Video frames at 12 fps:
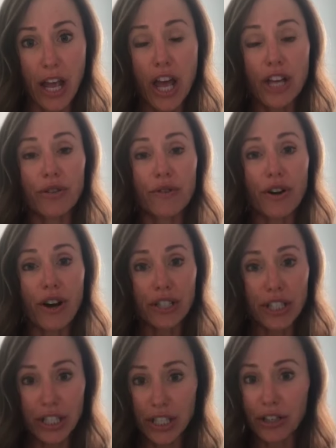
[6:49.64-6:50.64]
So there are
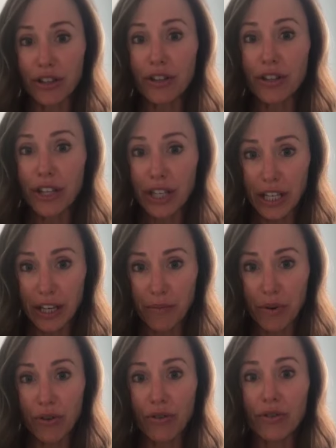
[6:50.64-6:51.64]
still
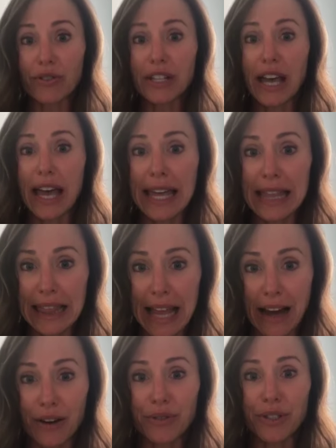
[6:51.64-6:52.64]
chemicals
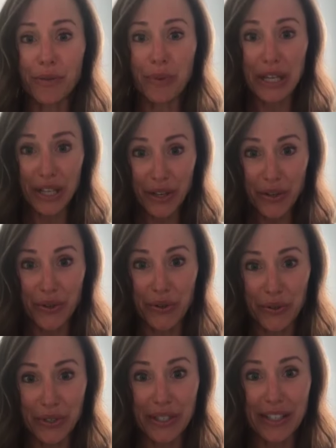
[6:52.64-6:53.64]
allowed to be
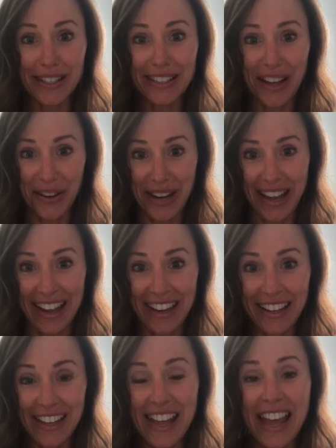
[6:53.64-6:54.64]
used,
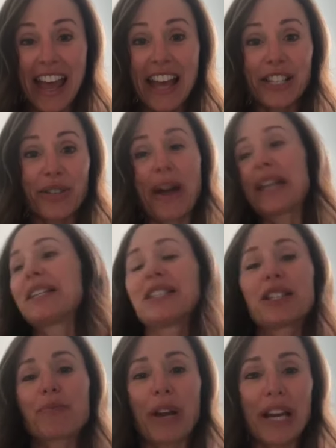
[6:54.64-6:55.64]
okay? So I can
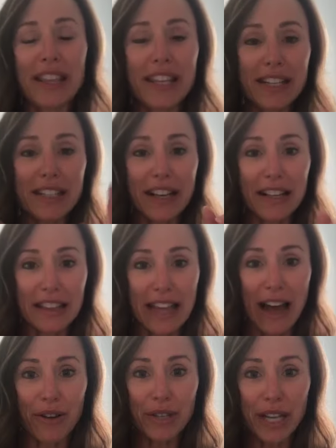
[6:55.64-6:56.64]
spray these
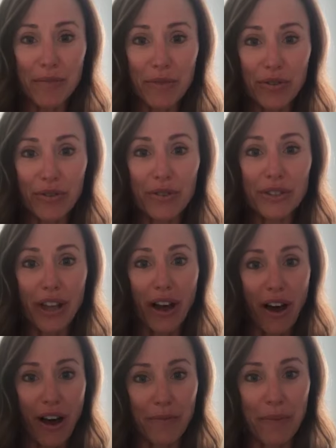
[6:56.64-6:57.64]
allowed chemicals
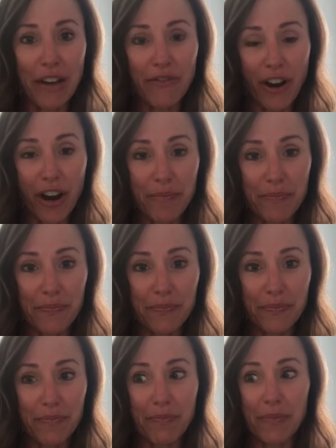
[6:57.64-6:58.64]
on my farm.
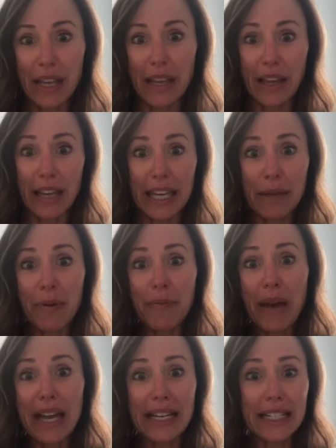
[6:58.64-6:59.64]
Keep in
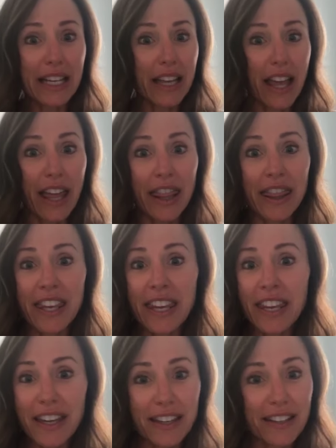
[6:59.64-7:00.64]
mind,
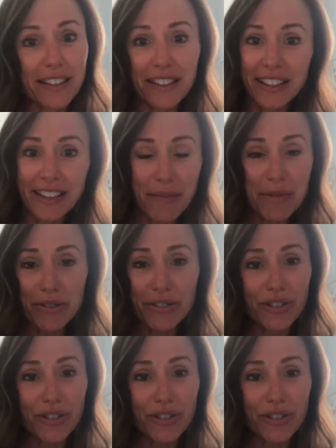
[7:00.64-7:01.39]
the chemicals